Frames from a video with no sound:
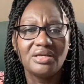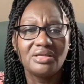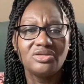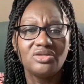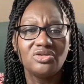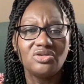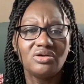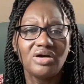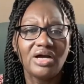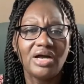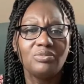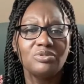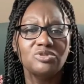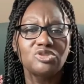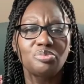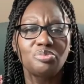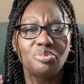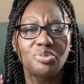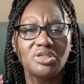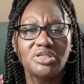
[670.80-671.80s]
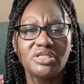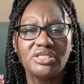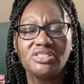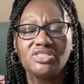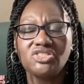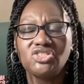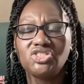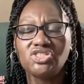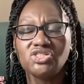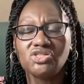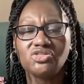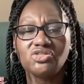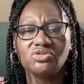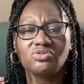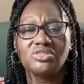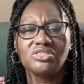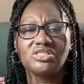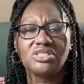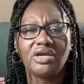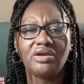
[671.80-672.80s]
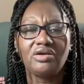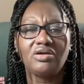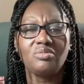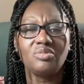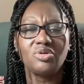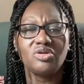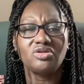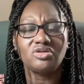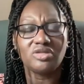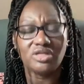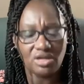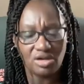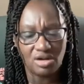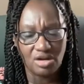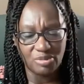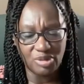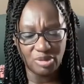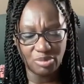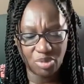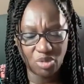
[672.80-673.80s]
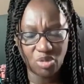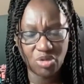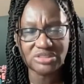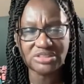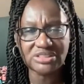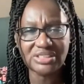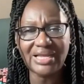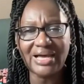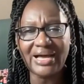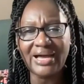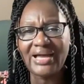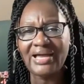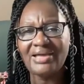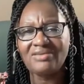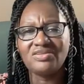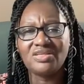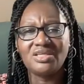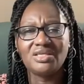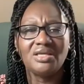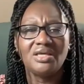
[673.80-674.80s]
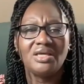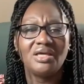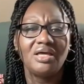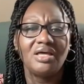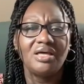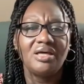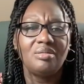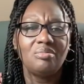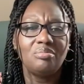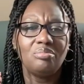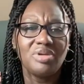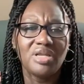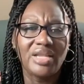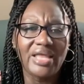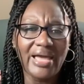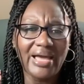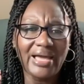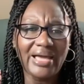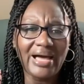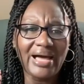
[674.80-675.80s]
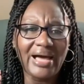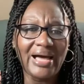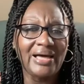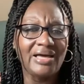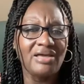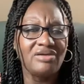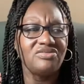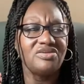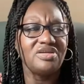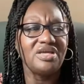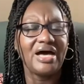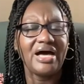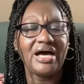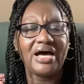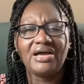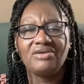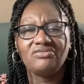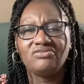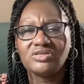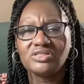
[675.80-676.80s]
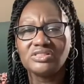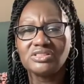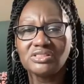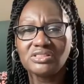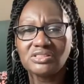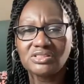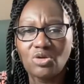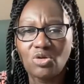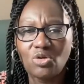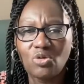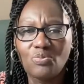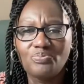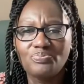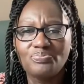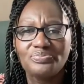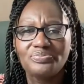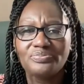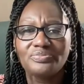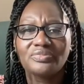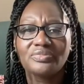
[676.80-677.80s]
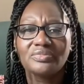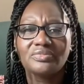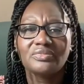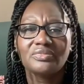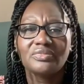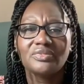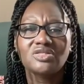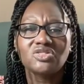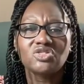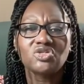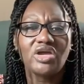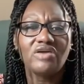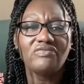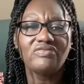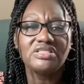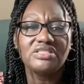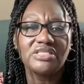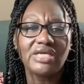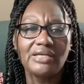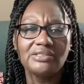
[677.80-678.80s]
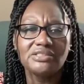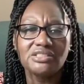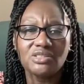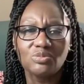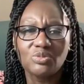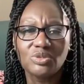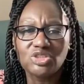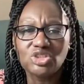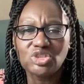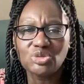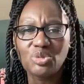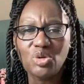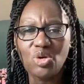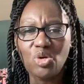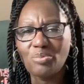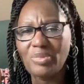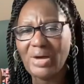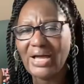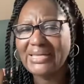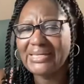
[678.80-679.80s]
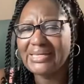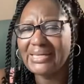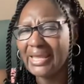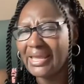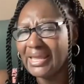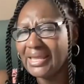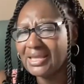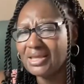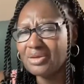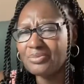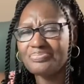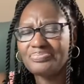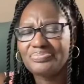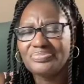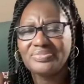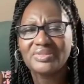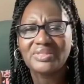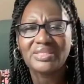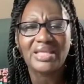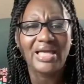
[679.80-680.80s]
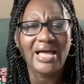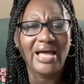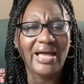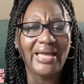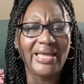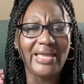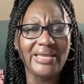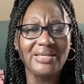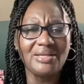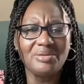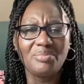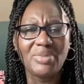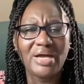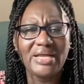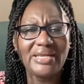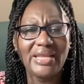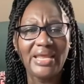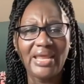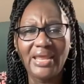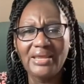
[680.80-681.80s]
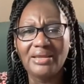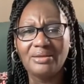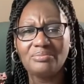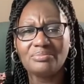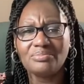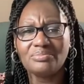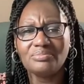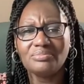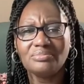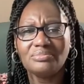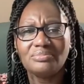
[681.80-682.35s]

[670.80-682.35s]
You know, I was bullied. The children were terrible. You know, they called me poison ivy, black ivy, ivory soap. So every time someone spoke my name, I hated my name.